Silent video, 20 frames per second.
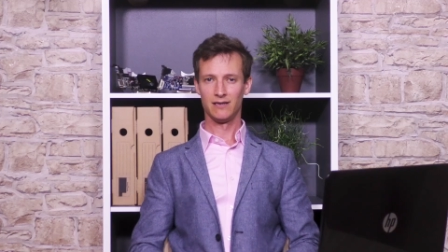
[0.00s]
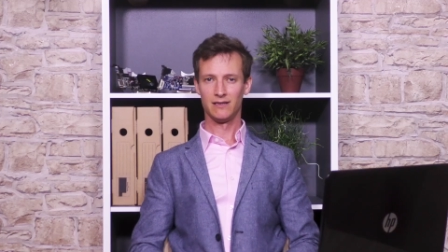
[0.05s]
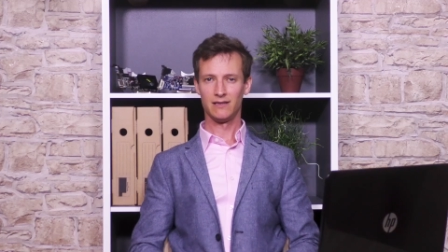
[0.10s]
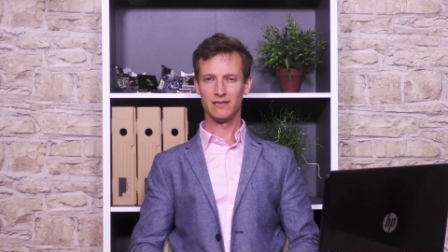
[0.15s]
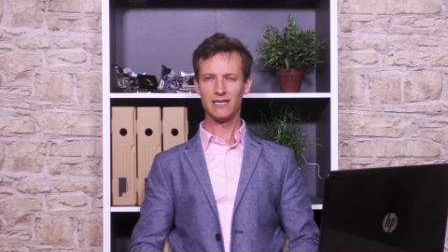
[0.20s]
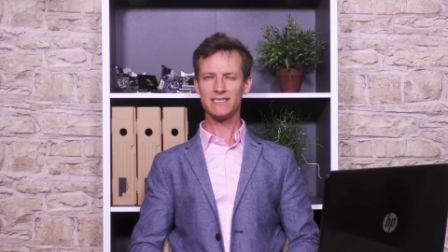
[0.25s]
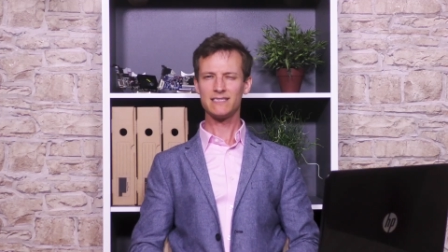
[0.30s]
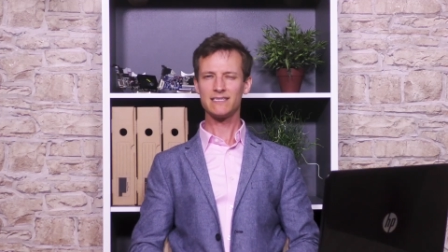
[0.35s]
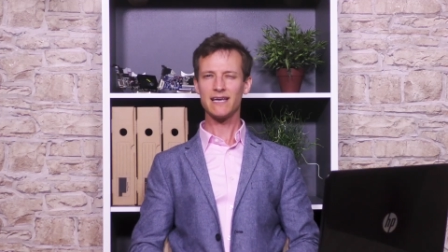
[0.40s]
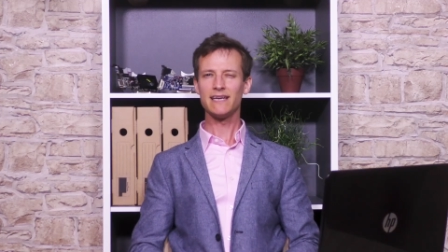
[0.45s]

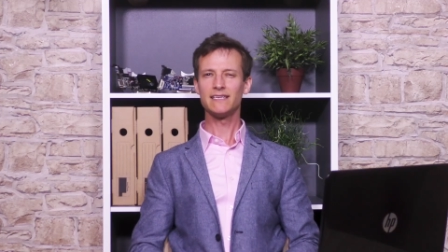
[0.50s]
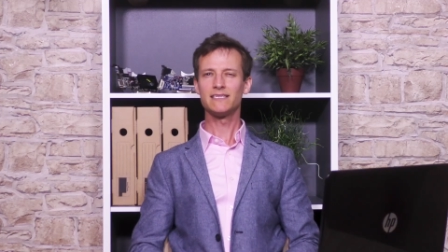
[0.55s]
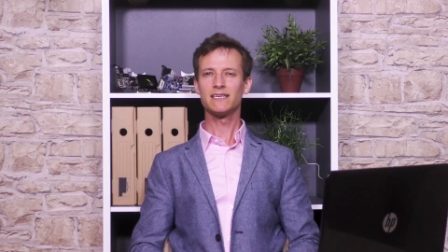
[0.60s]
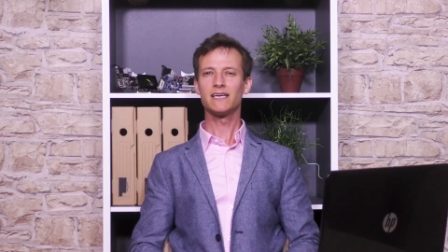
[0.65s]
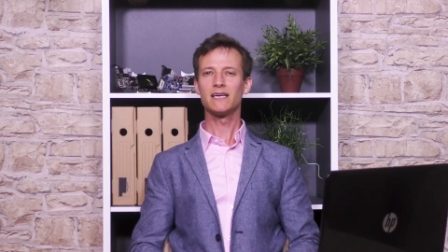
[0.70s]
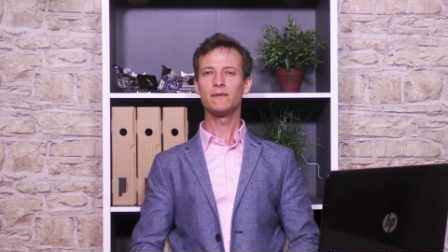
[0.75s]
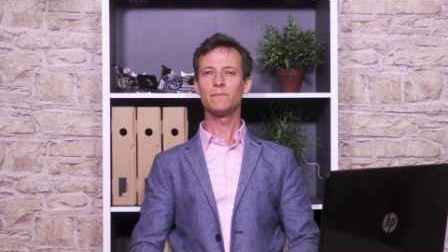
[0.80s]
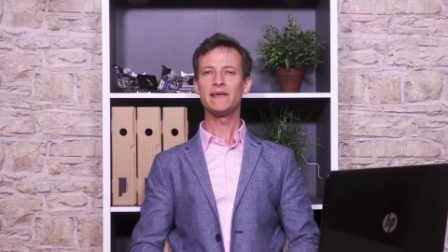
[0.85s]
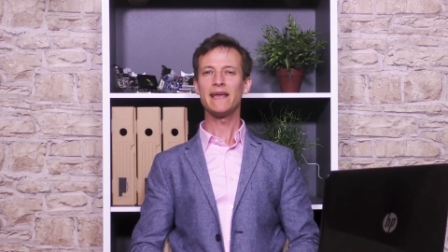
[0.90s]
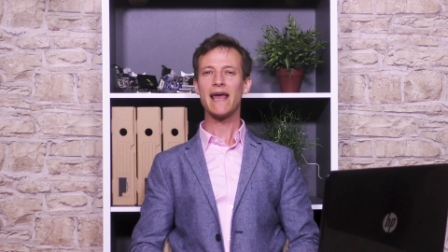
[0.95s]
This data
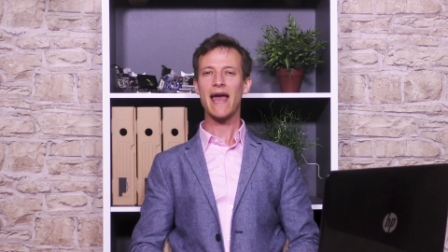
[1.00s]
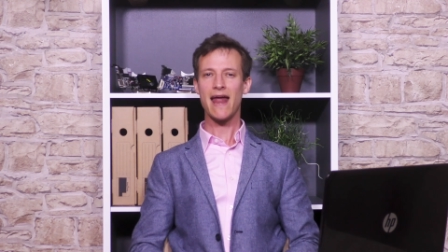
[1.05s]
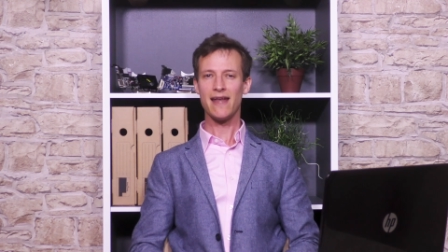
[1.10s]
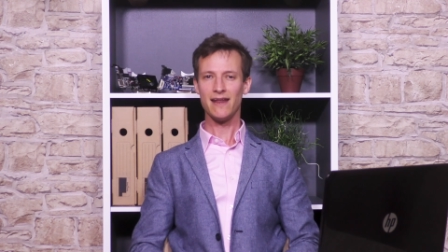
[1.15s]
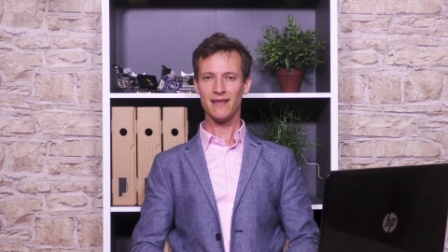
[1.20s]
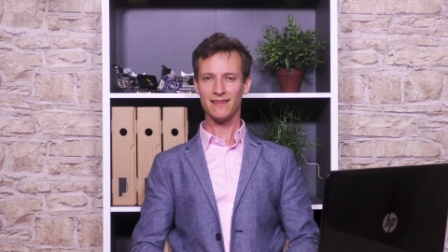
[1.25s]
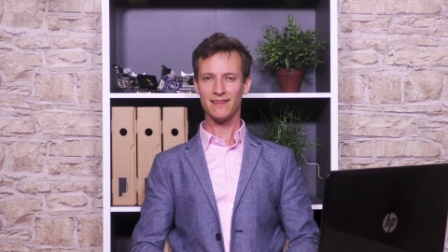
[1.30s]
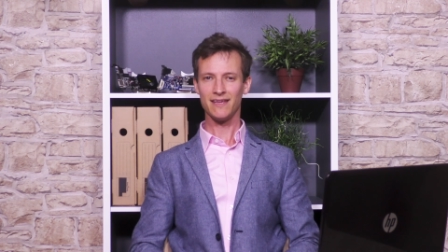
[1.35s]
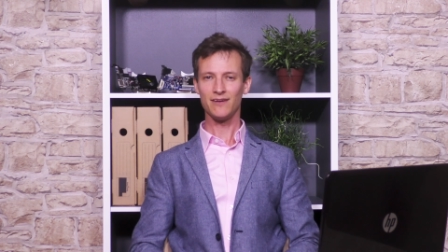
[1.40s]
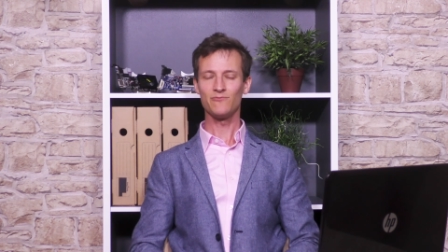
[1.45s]
can be
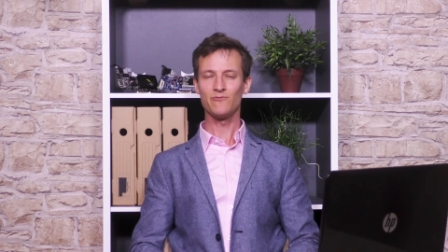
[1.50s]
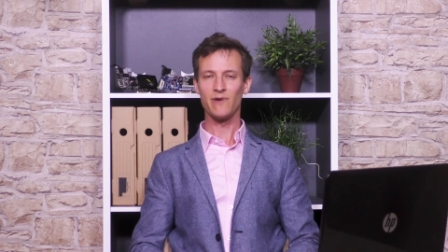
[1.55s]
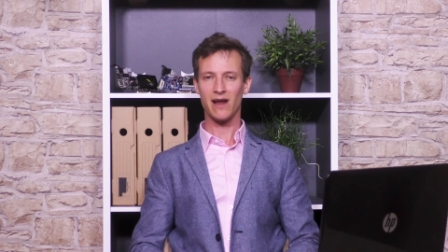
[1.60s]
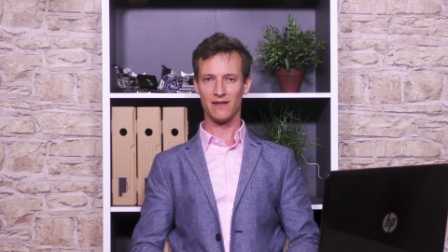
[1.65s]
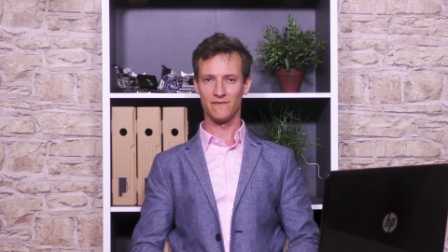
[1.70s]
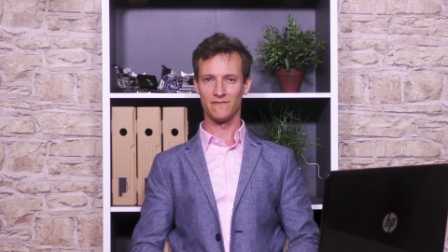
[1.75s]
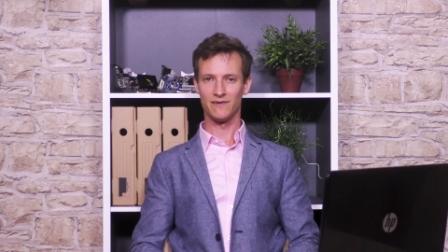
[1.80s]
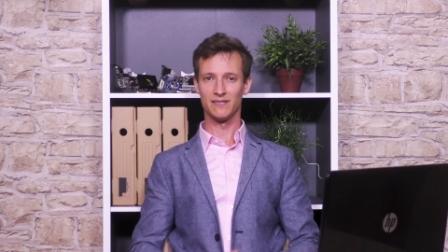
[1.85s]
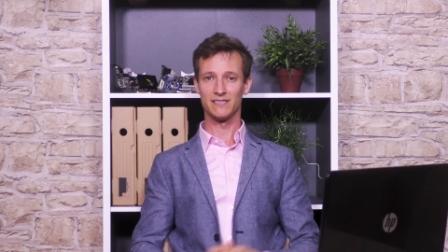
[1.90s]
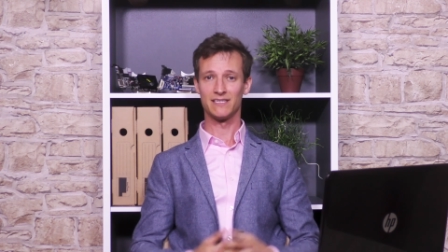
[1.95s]
anything
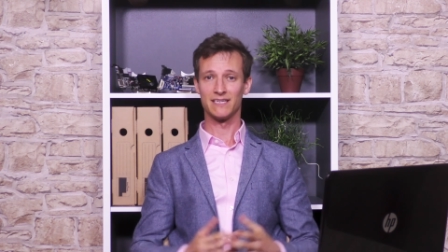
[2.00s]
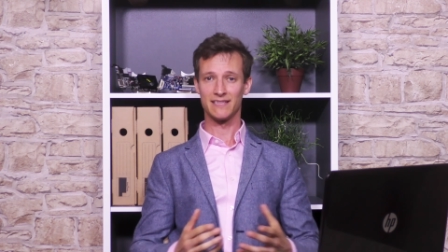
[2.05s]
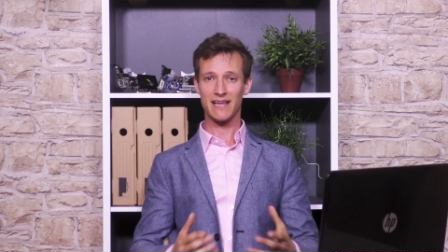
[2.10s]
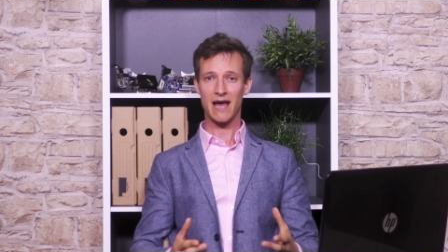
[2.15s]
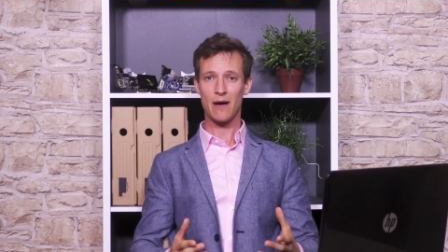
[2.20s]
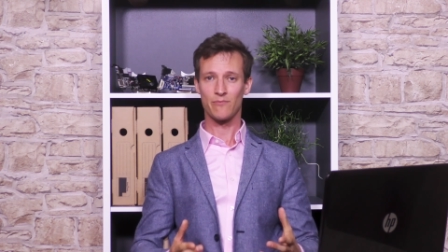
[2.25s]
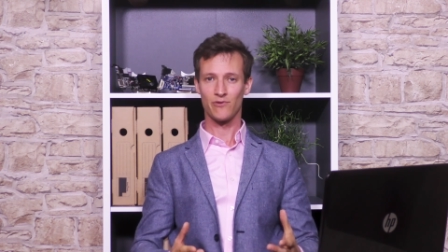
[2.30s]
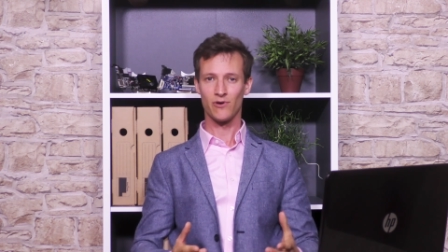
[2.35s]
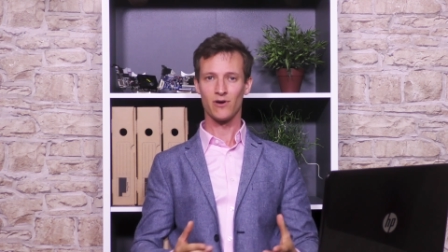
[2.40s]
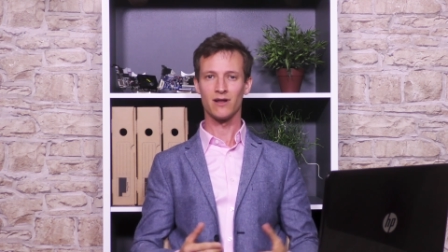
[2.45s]
relevant to
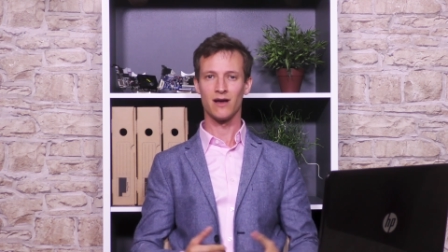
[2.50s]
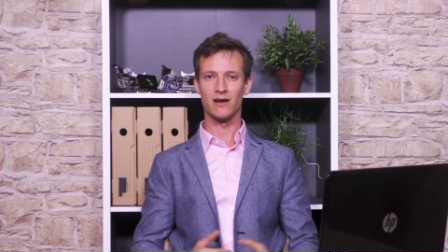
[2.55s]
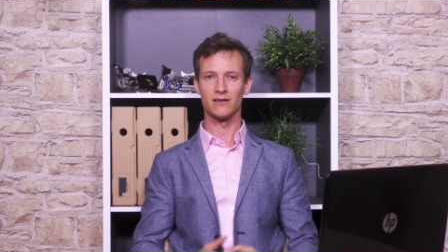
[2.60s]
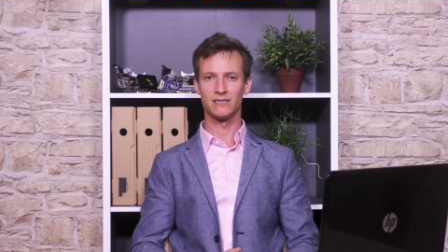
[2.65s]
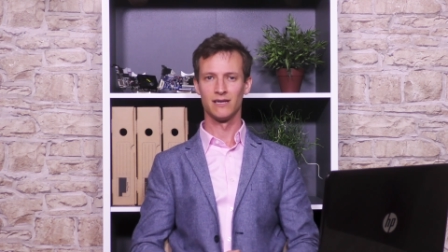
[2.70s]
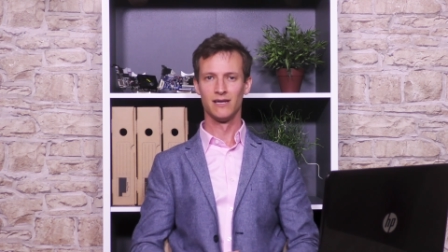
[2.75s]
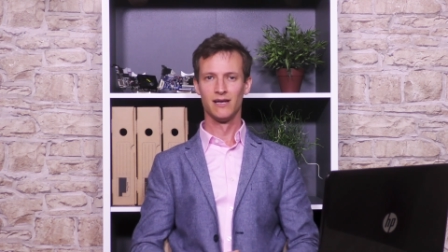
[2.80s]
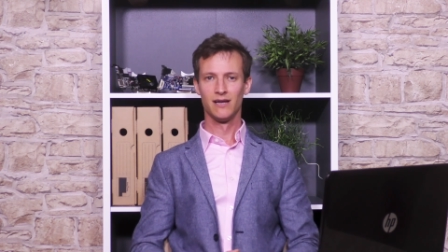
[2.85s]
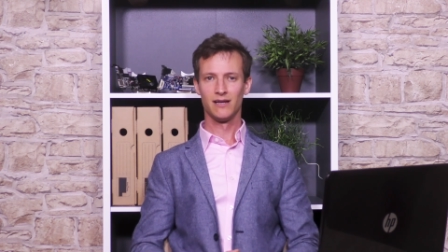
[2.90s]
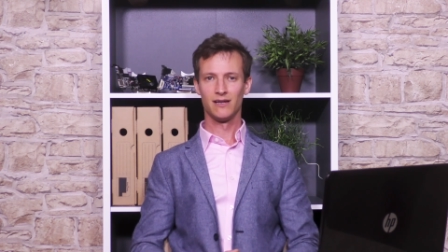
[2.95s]
that product,